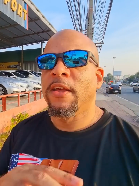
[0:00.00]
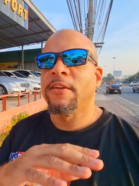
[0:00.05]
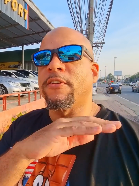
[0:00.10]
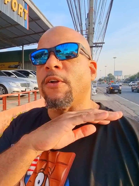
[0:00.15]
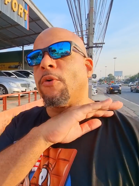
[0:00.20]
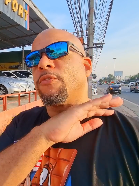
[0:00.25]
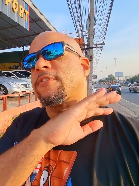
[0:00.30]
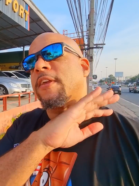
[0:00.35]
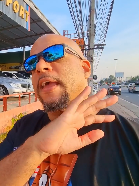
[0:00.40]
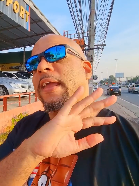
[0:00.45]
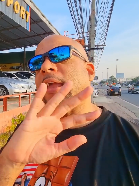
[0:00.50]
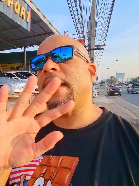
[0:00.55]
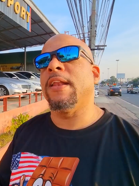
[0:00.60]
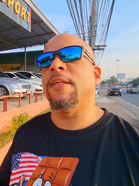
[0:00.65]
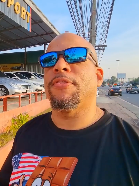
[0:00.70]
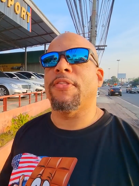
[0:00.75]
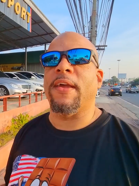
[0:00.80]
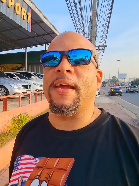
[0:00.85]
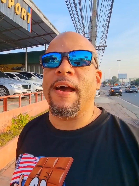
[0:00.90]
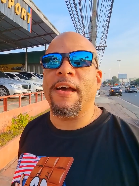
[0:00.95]
Don't take
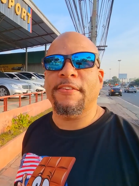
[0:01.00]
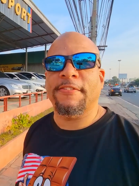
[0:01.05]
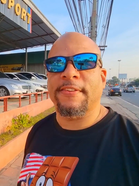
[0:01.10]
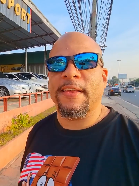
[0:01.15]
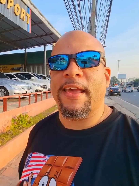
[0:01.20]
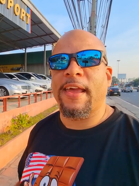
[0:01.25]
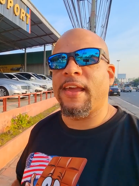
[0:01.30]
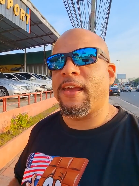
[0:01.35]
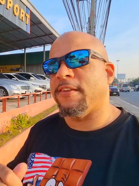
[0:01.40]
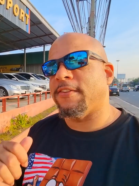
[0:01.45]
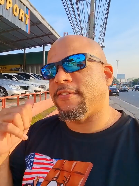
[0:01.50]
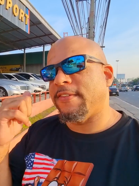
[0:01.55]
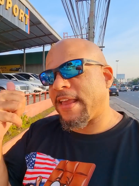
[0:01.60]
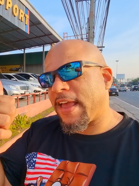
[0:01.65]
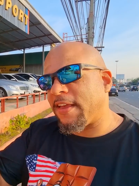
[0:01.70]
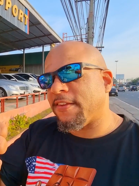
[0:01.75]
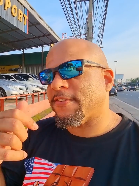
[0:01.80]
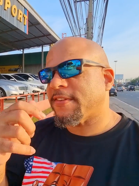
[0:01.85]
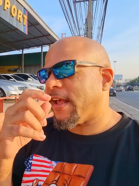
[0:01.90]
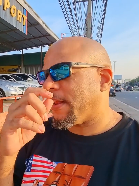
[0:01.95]
anything I say as
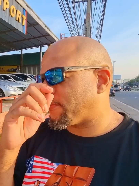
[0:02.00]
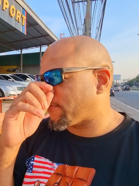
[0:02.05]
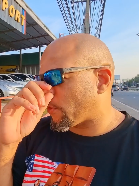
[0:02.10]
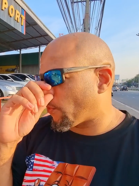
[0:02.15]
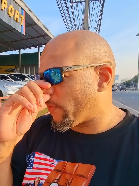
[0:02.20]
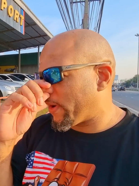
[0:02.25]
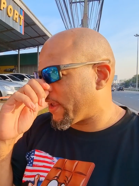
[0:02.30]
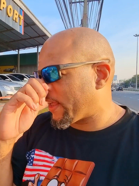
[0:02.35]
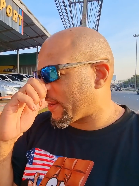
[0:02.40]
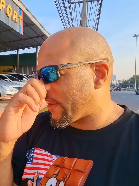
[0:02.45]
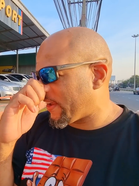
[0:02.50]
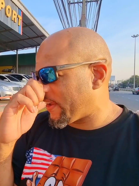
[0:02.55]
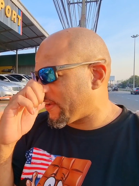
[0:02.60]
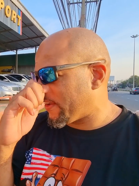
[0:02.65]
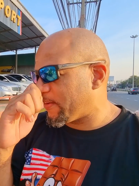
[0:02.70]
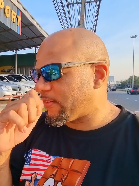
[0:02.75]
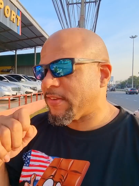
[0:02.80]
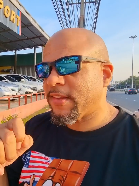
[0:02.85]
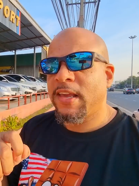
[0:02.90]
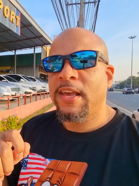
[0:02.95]
yes, that's the way it
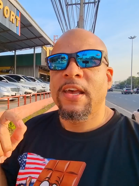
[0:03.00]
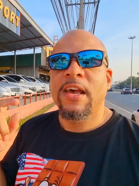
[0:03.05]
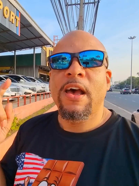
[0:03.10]
is.